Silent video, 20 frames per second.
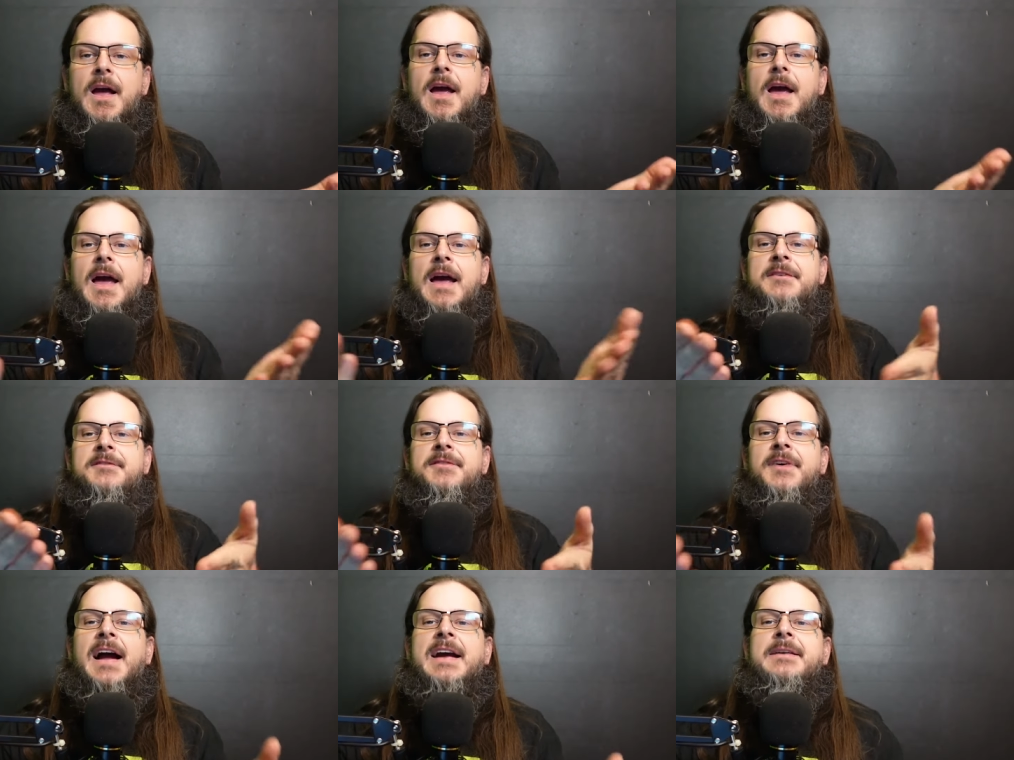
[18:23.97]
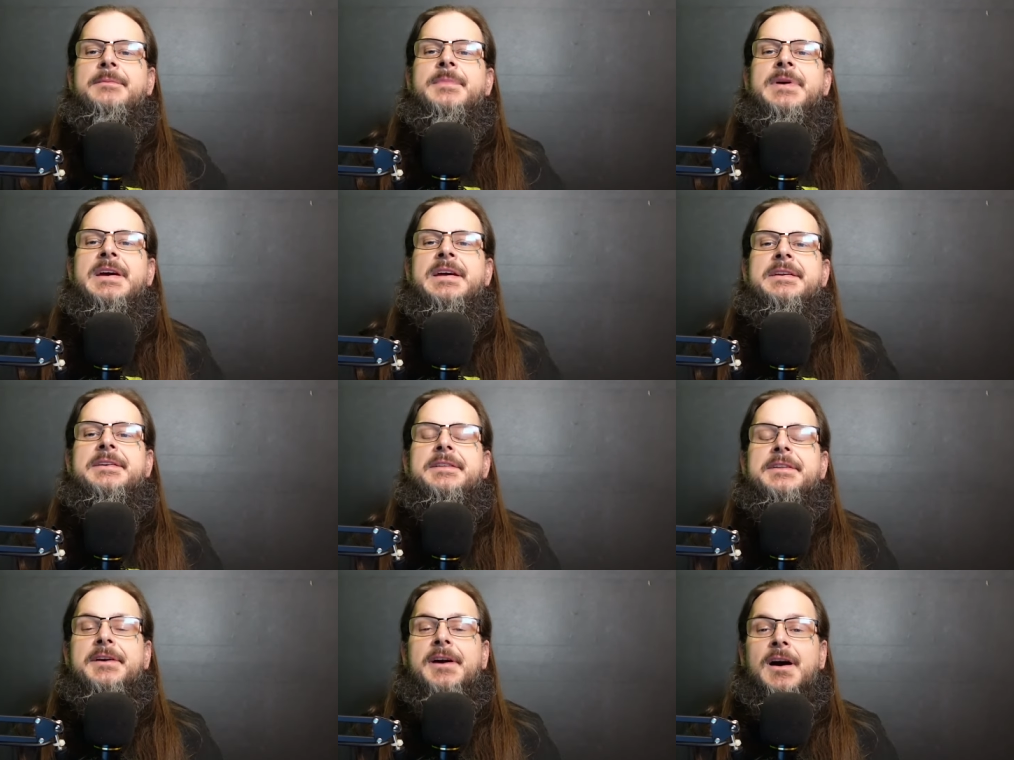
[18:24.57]
Invite me
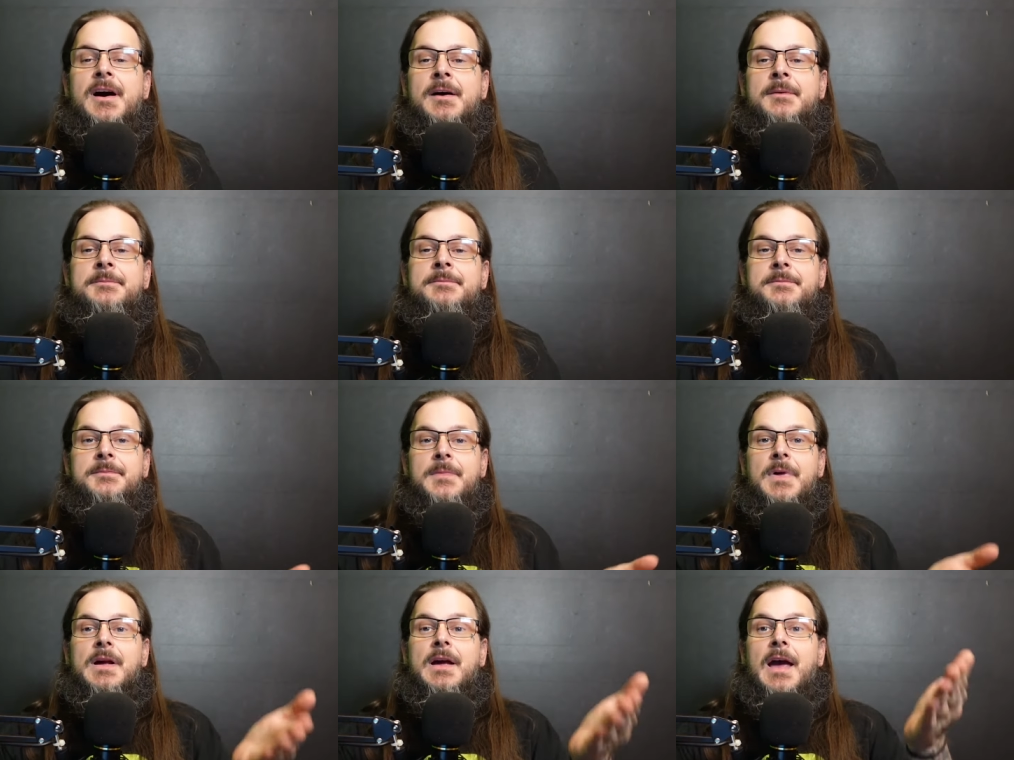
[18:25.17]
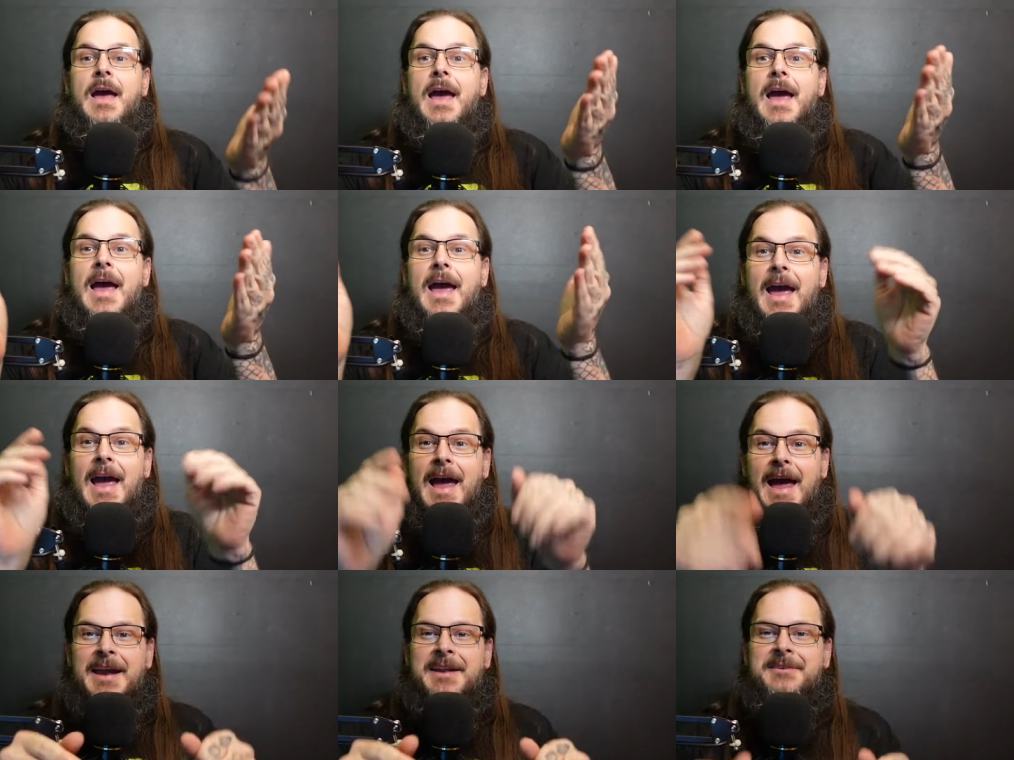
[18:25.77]
to come
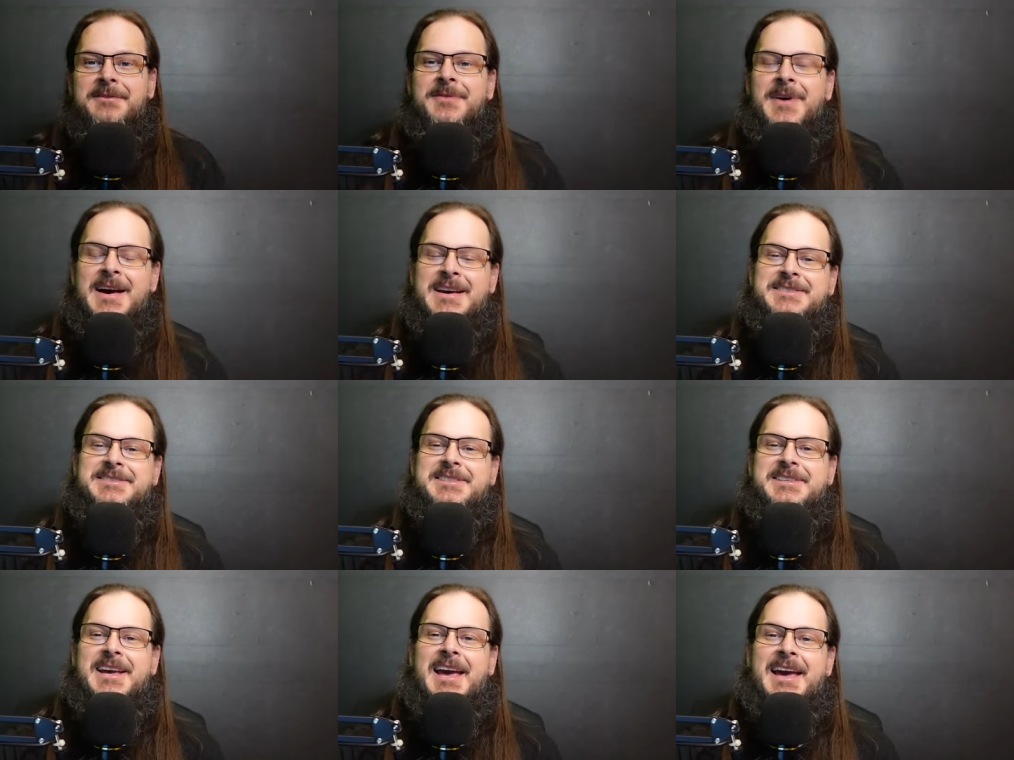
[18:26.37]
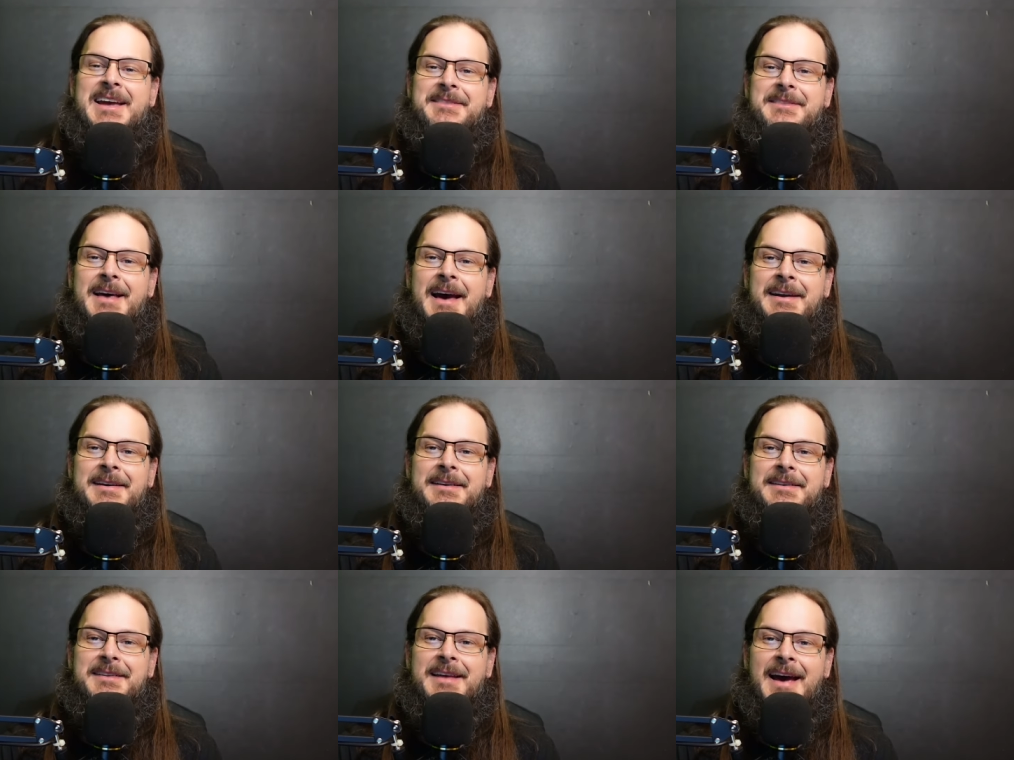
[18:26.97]
and investigate
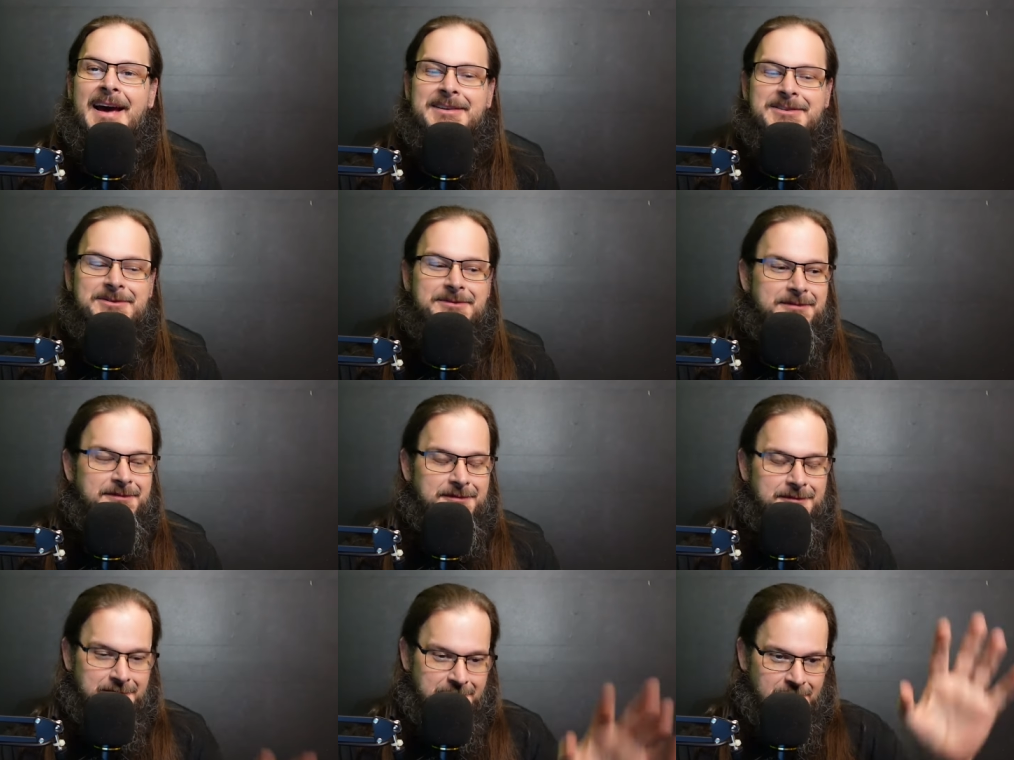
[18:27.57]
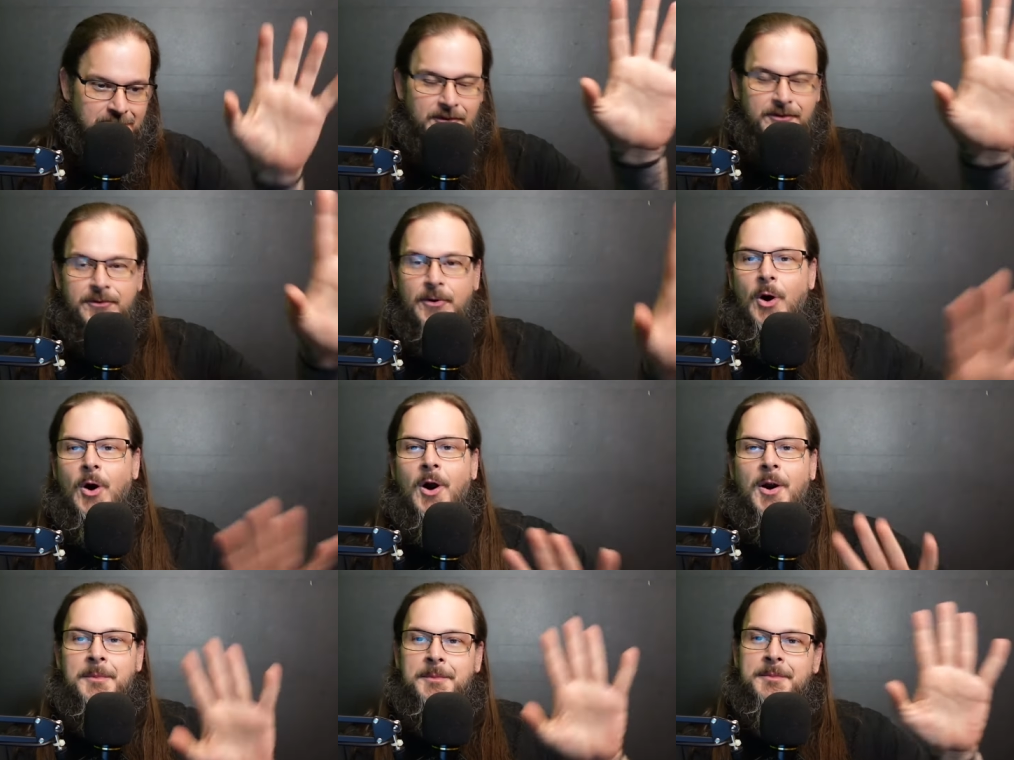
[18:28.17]
that
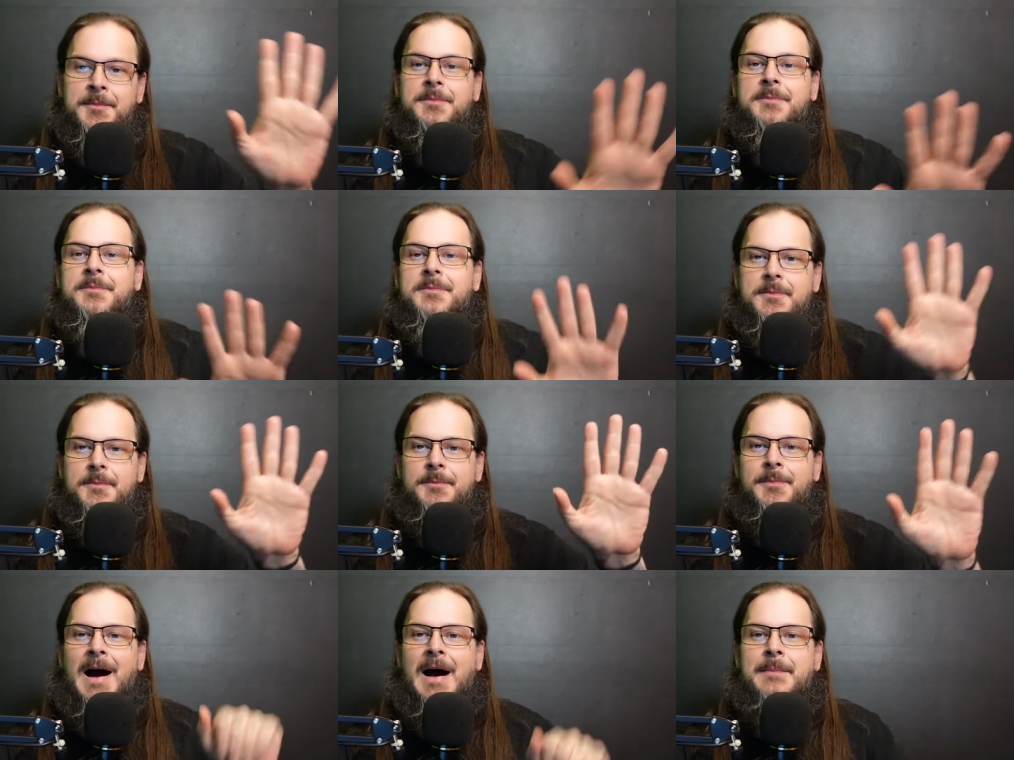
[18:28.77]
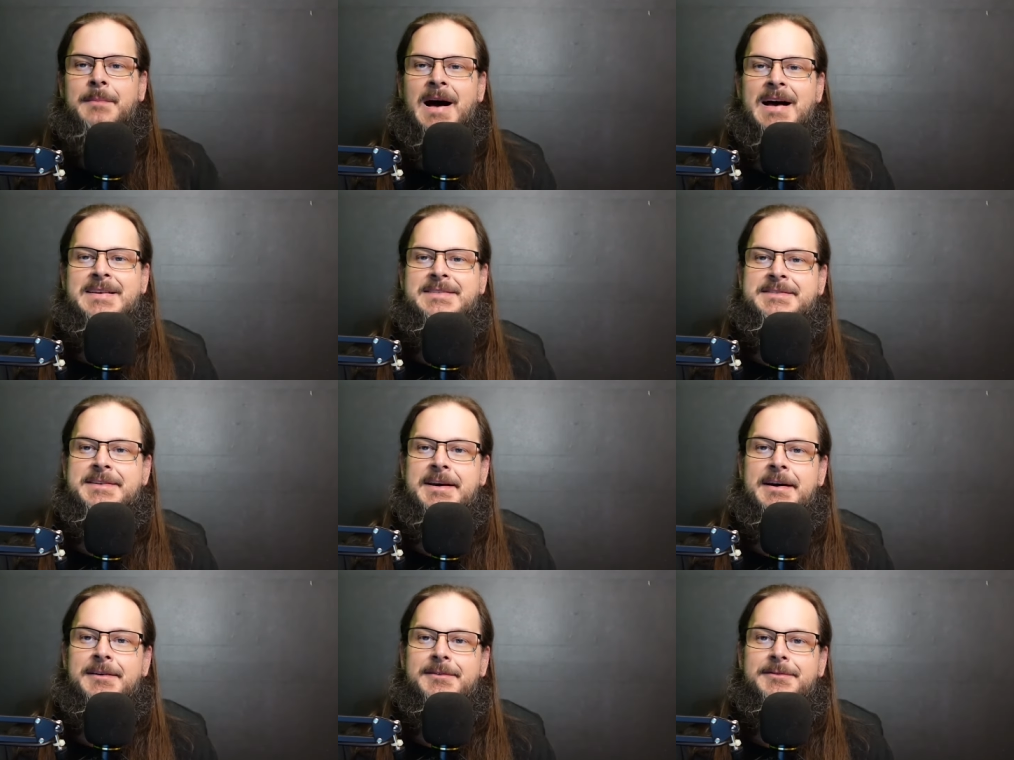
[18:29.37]
farm by
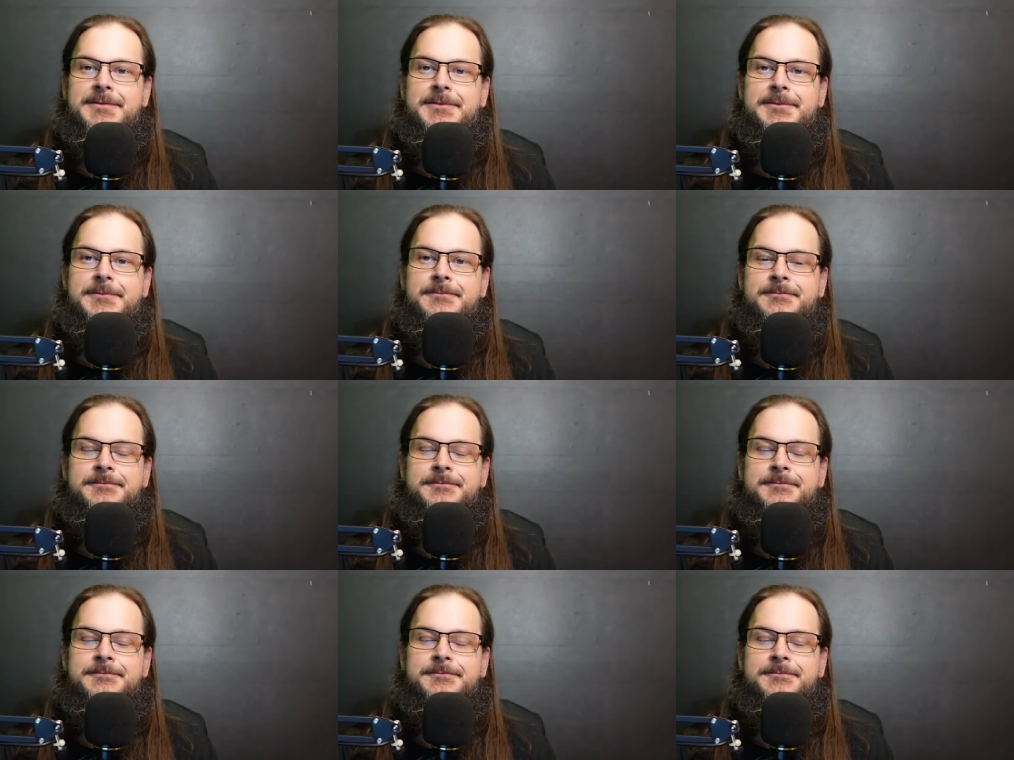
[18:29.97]
myself.